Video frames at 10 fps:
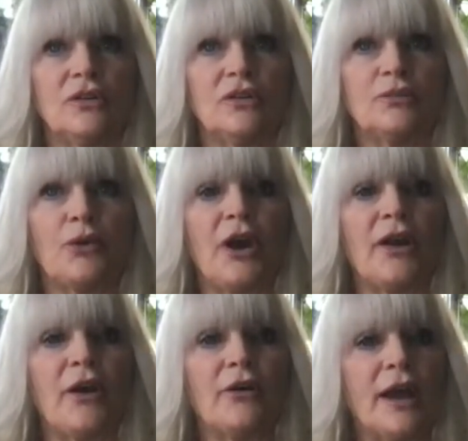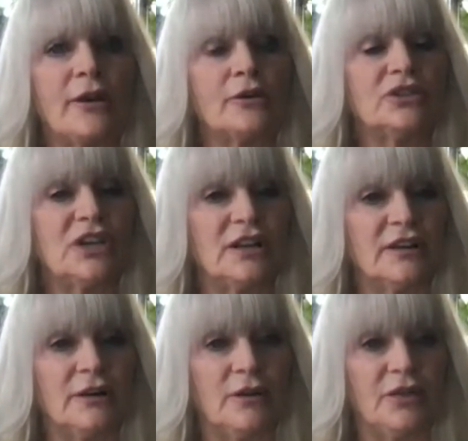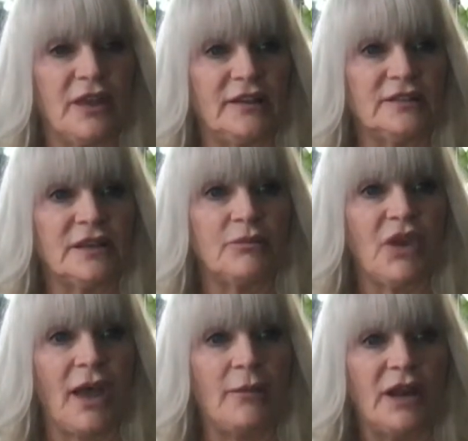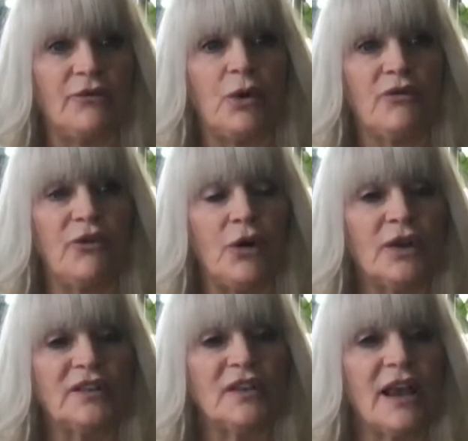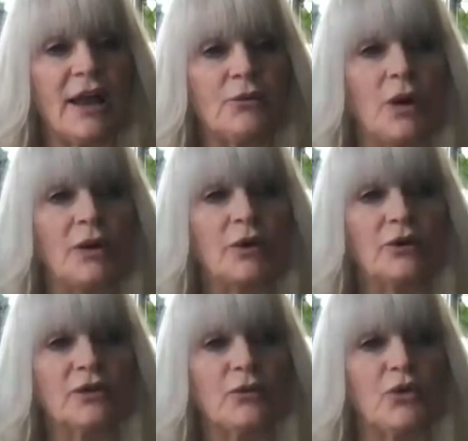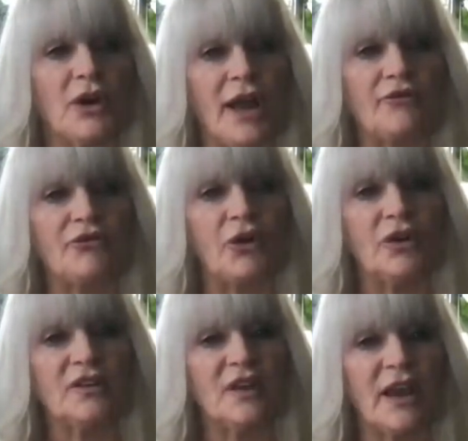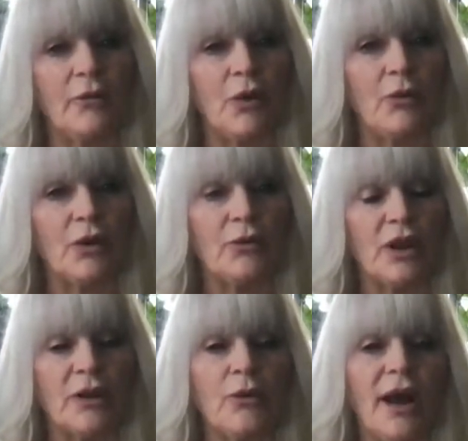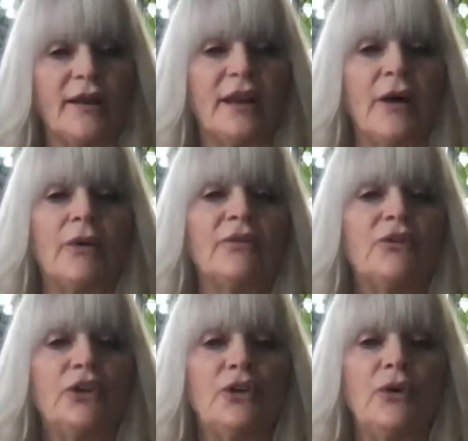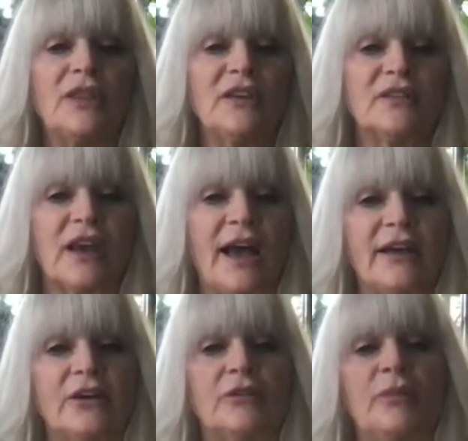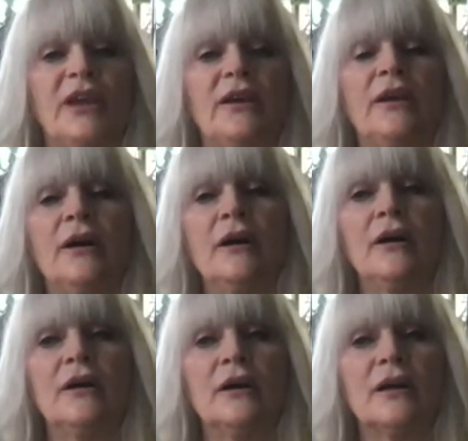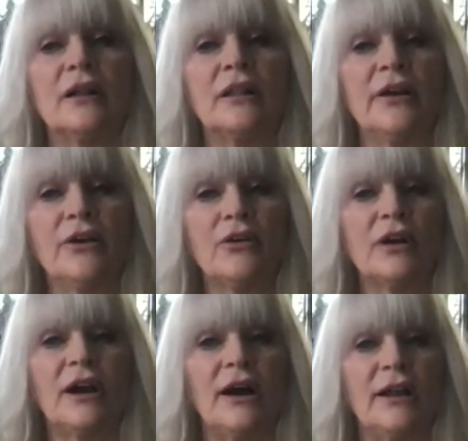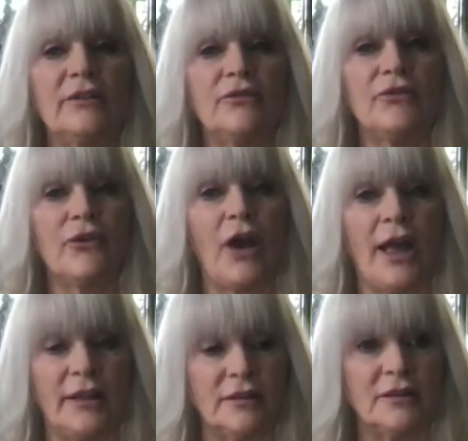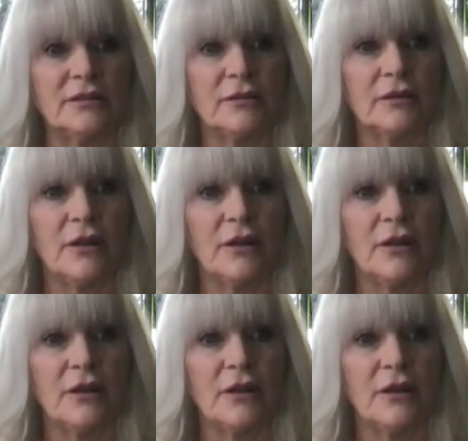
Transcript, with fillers: spread our energy a little thin sometime and if we're focusing on one person we're not focusing on what we really want now if you and this guy could be clear cut friends